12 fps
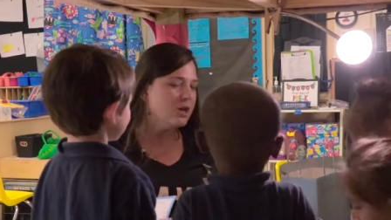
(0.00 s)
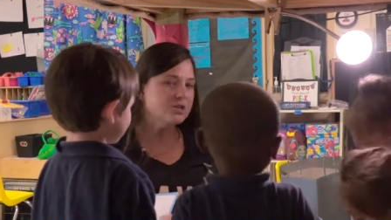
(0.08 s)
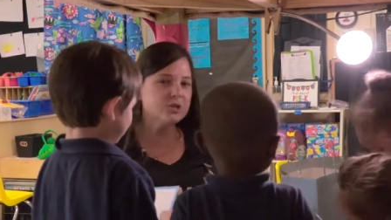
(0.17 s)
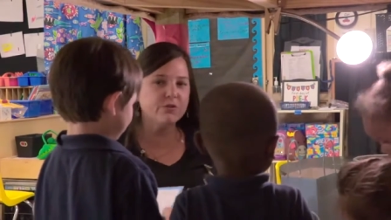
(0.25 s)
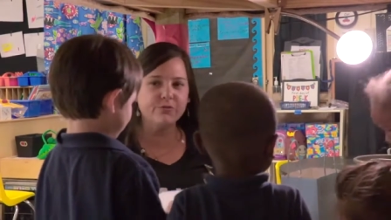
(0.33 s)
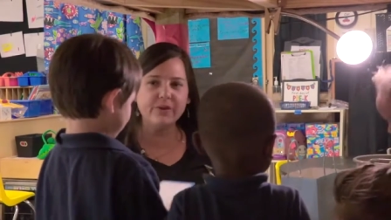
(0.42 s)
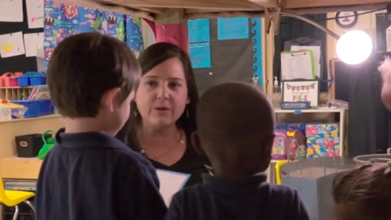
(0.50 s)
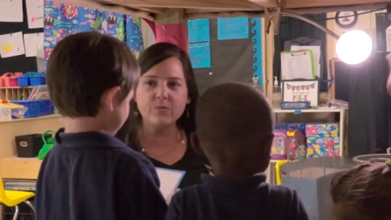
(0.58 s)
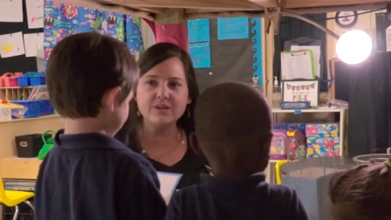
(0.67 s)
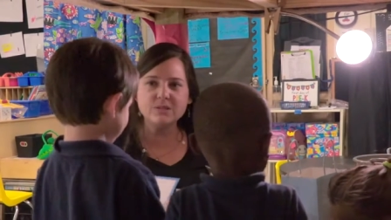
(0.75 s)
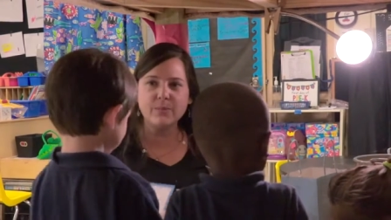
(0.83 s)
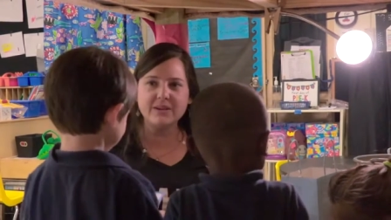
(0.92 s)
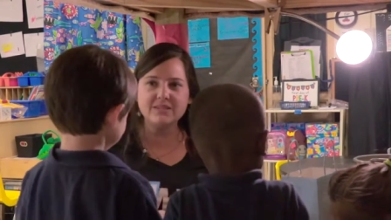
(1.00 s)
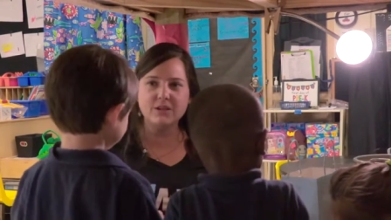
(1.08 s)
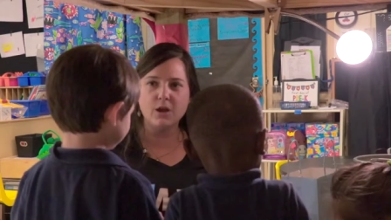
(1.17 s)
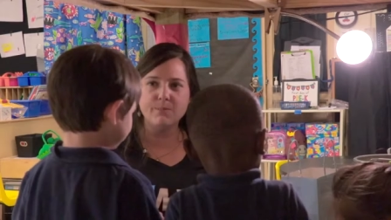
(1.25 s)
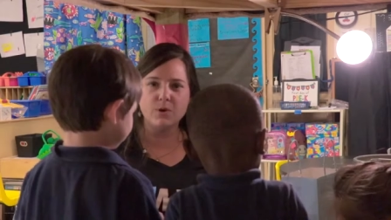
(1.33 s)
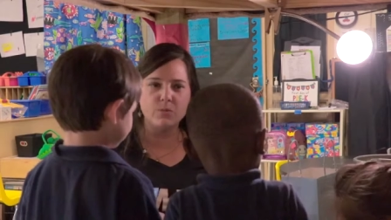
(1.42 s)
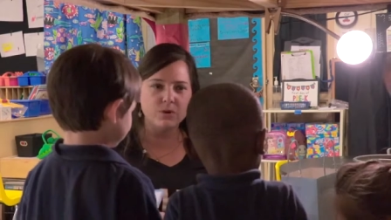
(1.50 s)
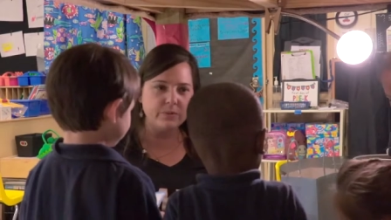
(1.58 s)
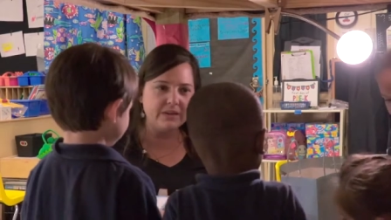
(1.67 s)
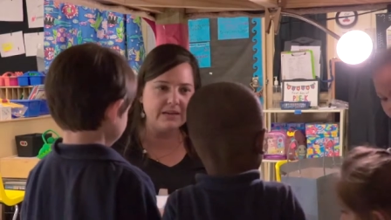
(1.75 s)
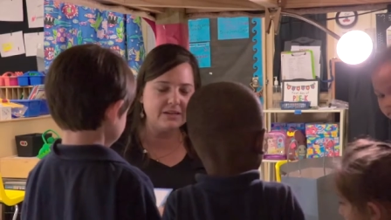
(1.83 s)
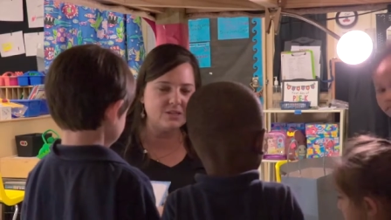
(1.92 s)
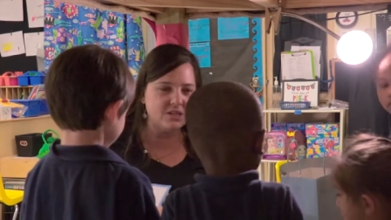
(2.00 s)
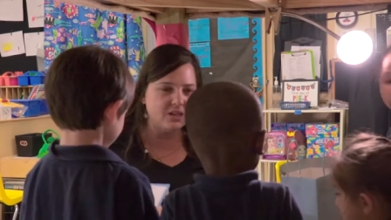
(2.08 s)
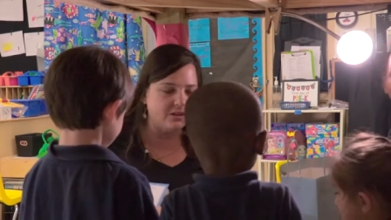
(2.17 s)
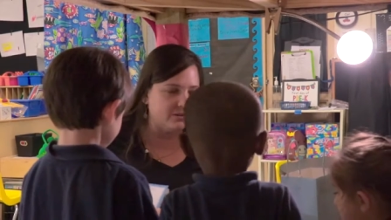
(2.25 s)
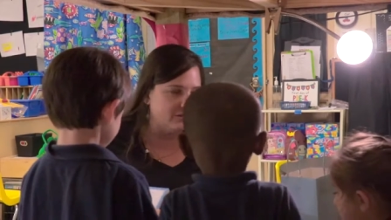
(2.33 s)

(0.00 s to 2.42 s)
So if we want a spicy gumbo, what do we need to do?